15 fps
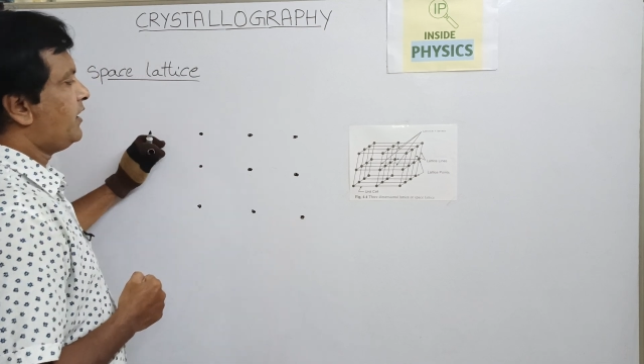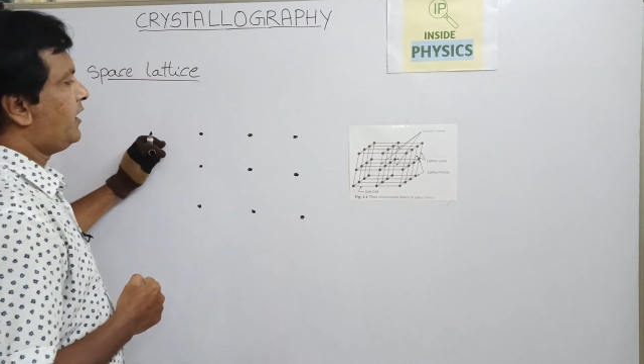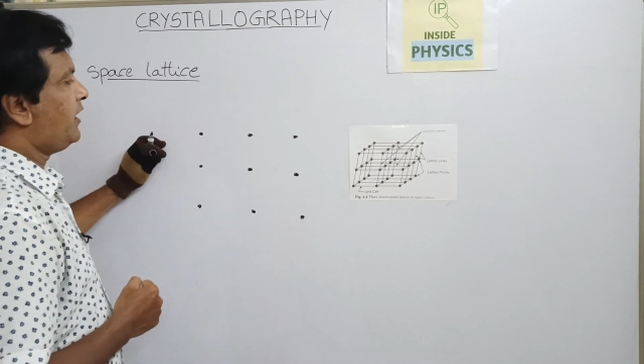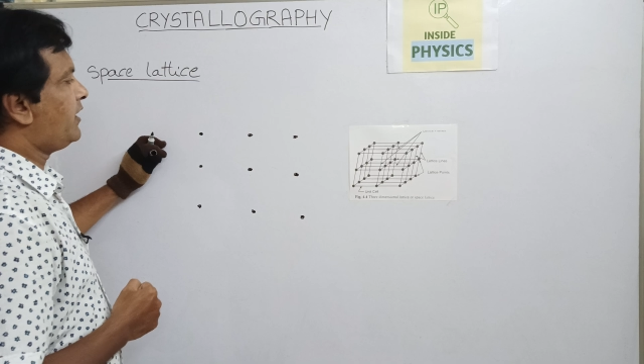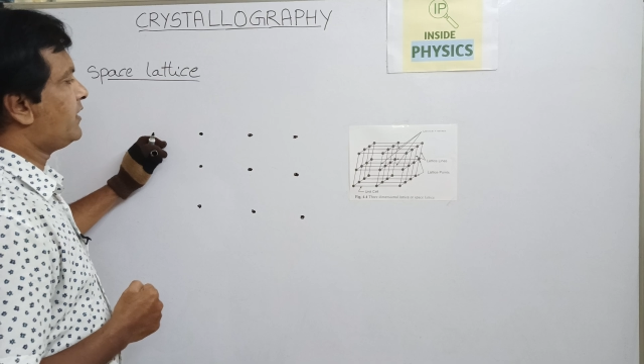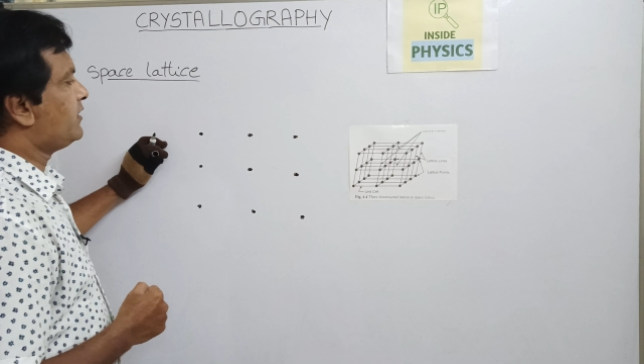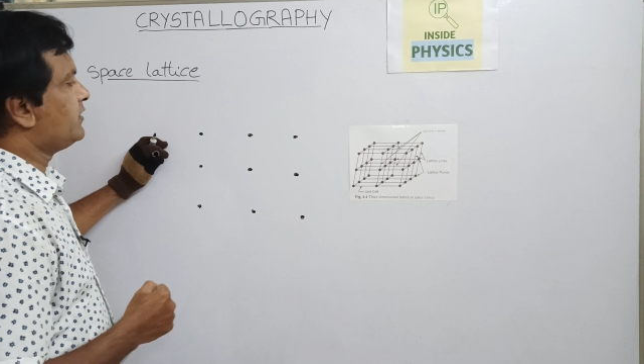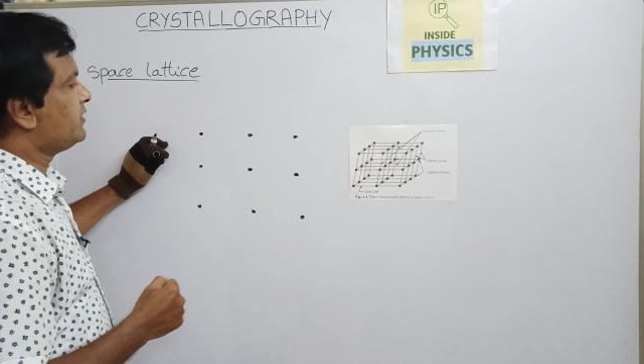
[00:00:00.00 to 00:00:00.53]

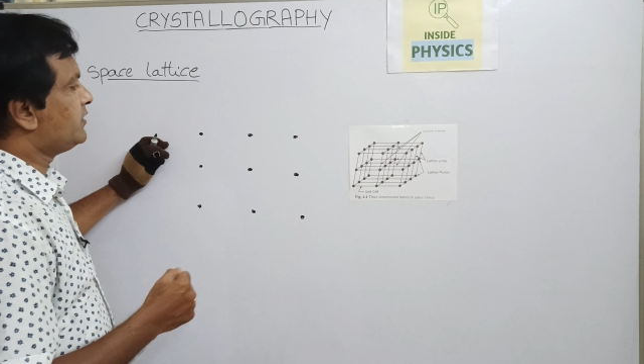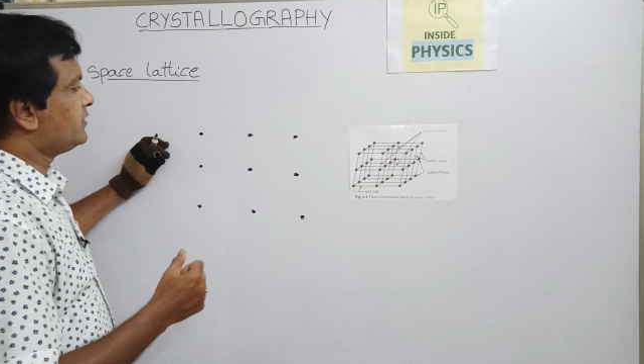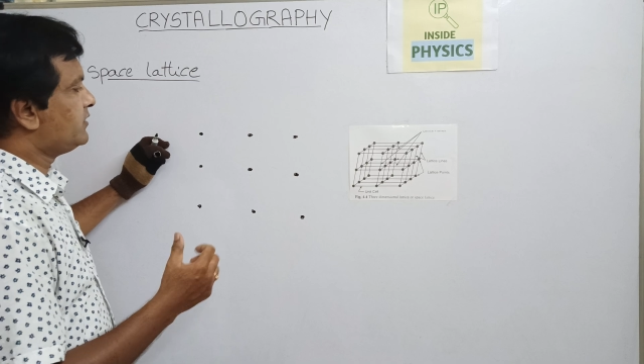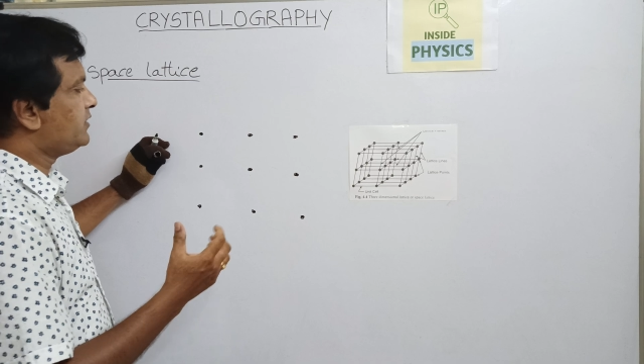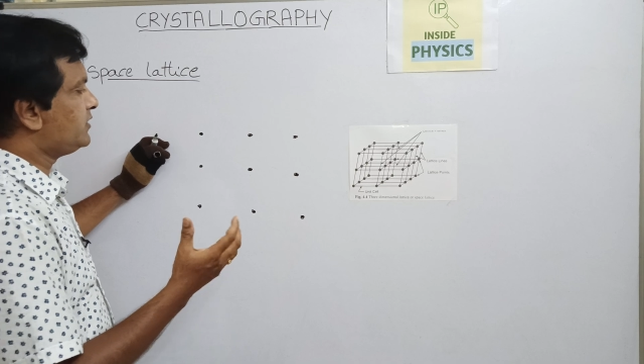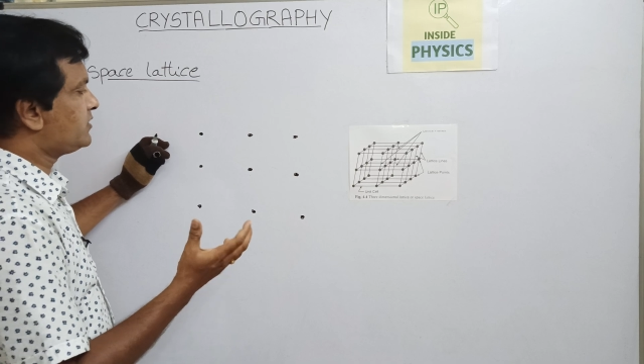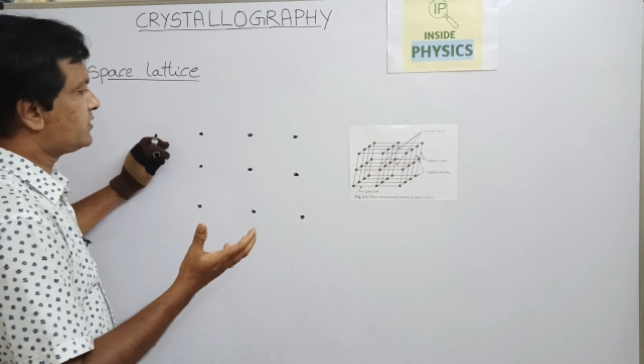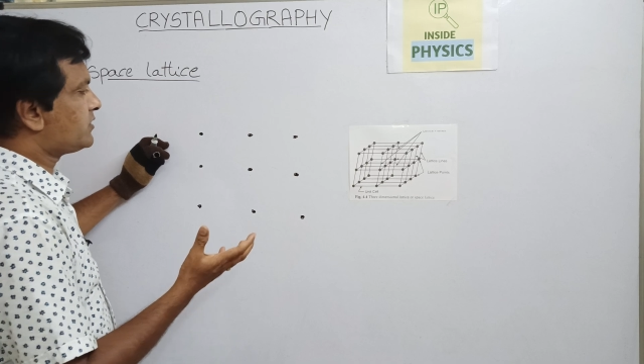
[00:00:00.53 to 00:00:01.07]
and
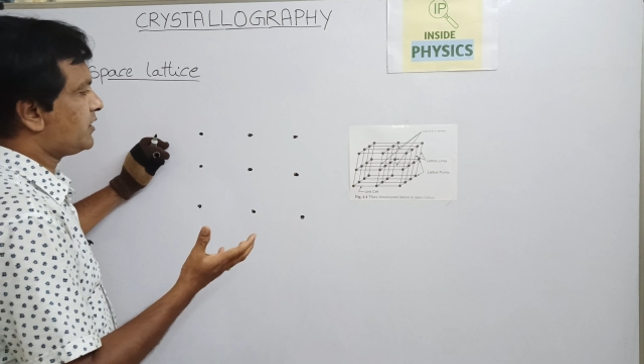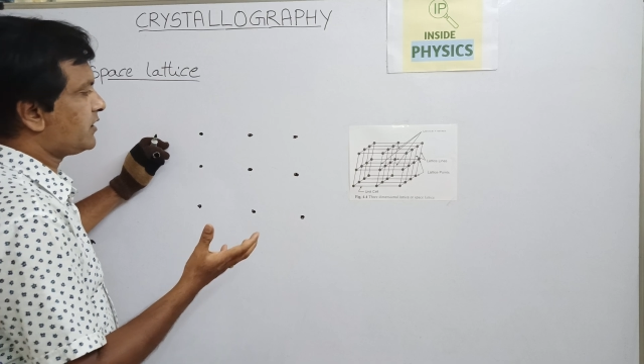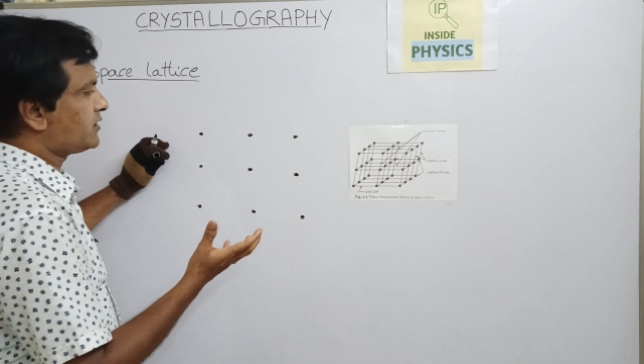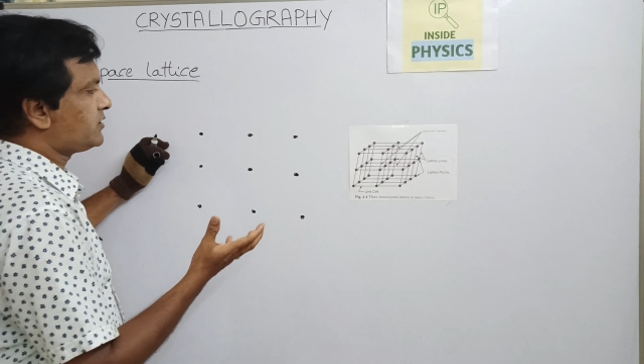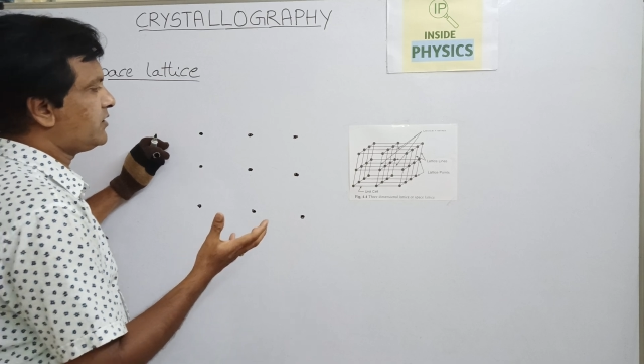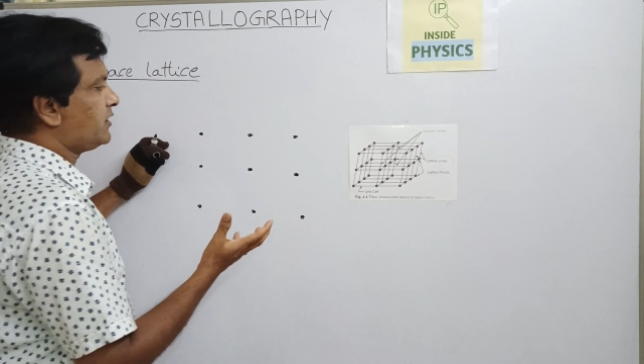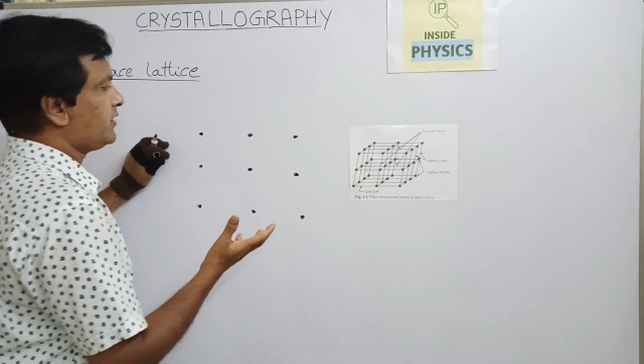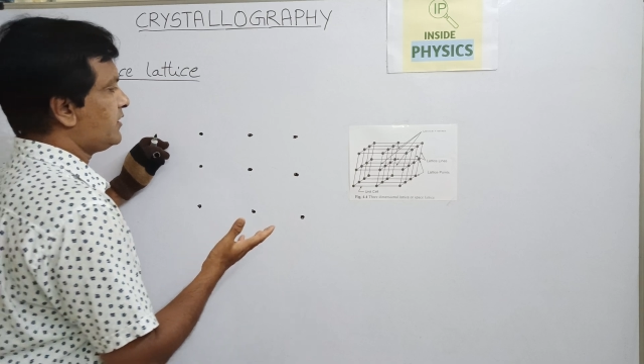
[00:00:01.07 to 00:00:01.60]
this
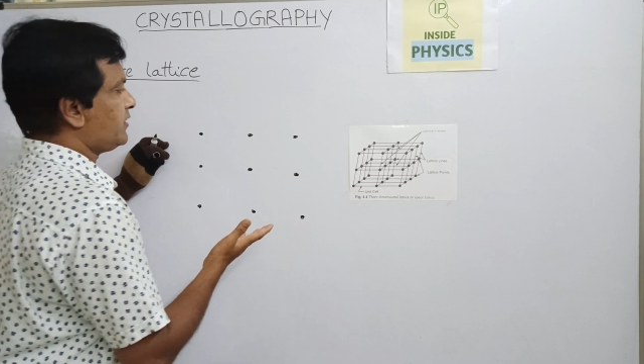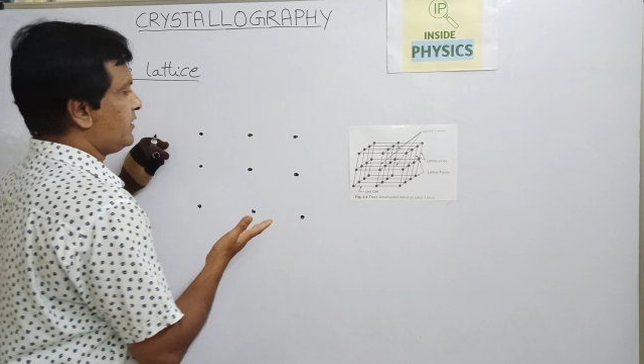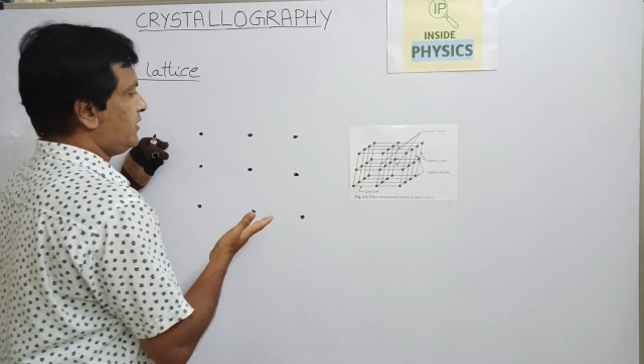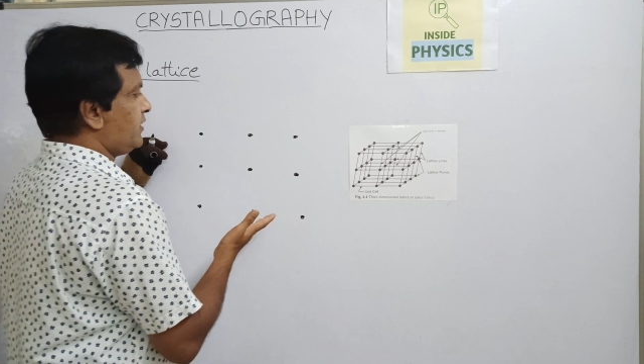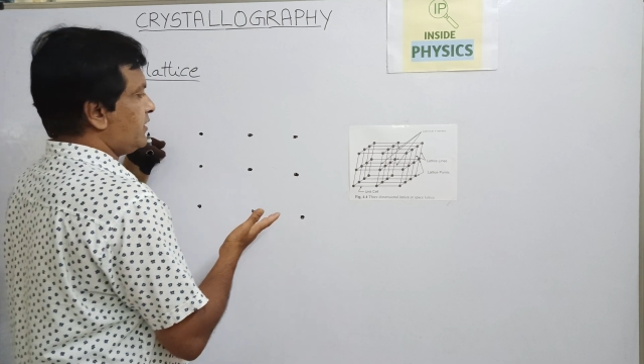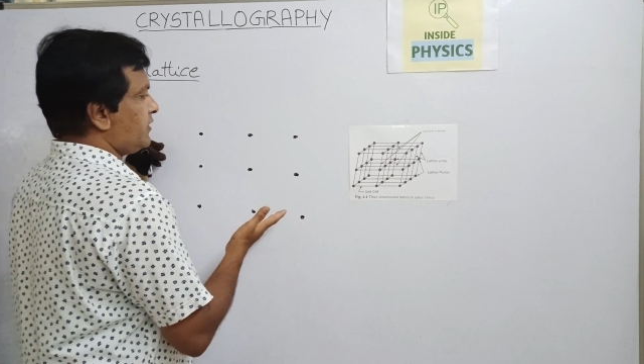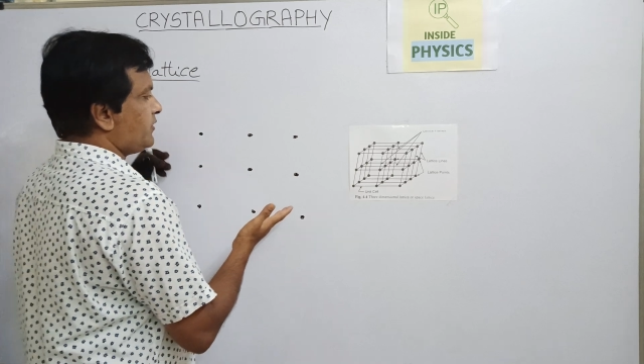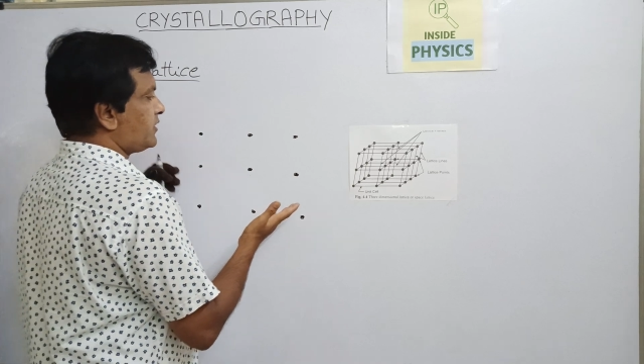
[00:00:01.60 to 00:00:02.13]
structure,
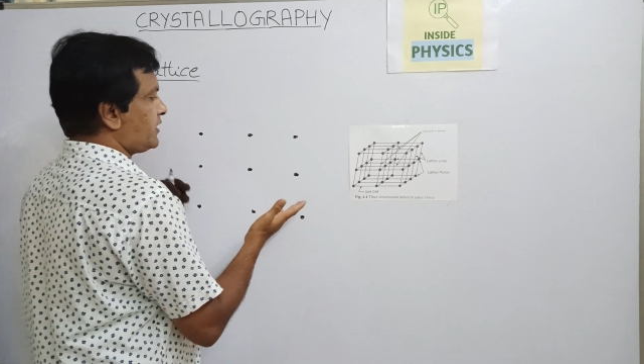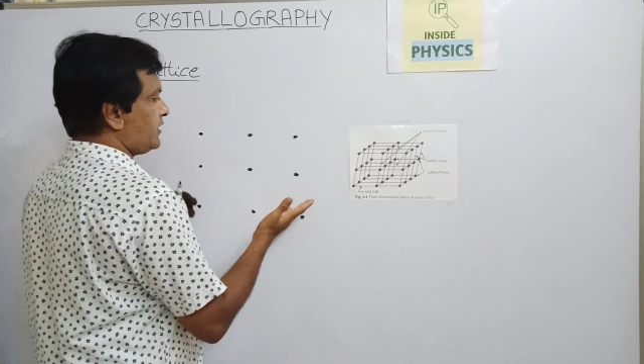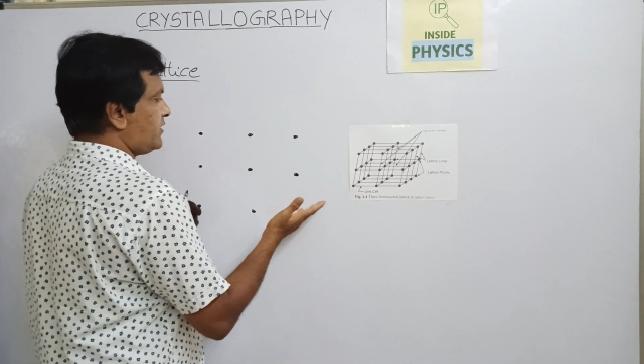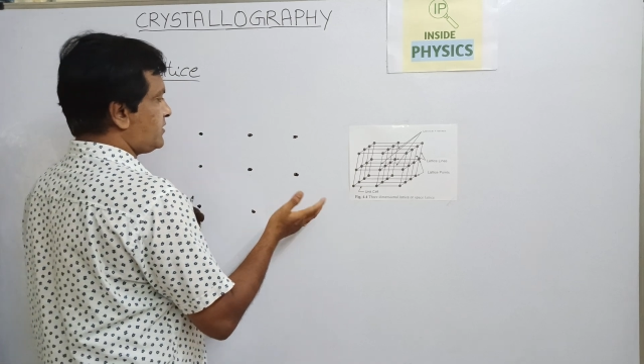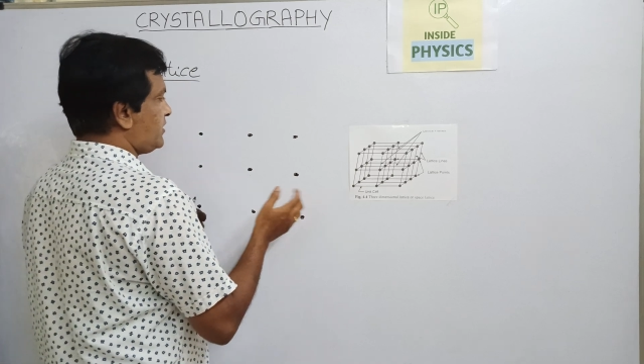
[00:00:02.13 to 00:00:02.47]
you can